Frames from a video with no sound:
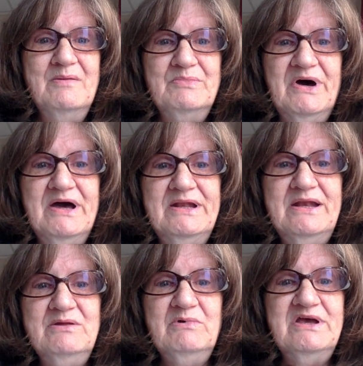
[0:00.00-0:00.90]
But
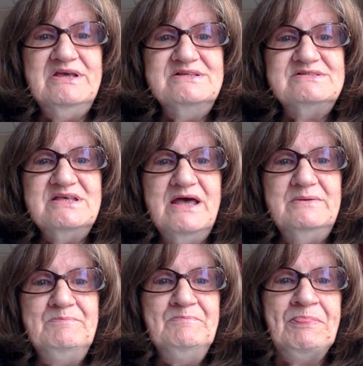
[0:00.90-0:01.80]
anyway, he
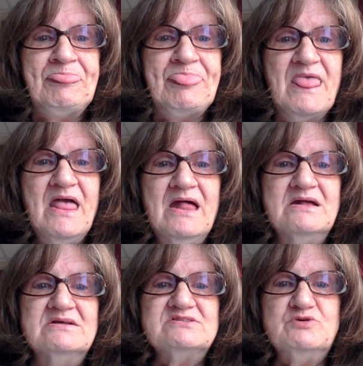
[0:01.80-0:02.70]
said,
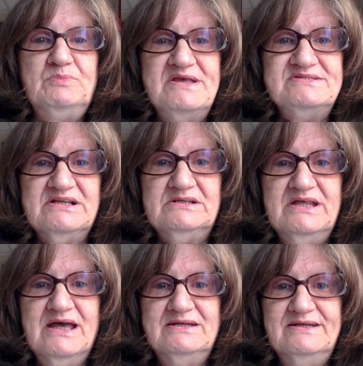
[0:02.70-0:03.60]
so
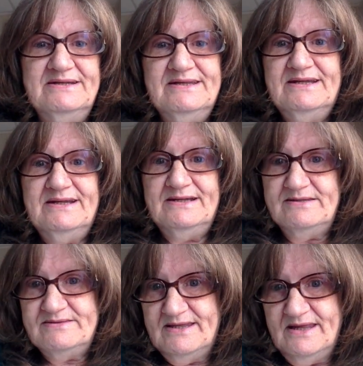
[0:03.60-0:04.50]
basically I didn't get
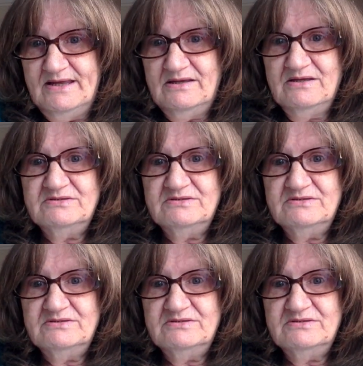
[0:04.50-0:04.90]
anything,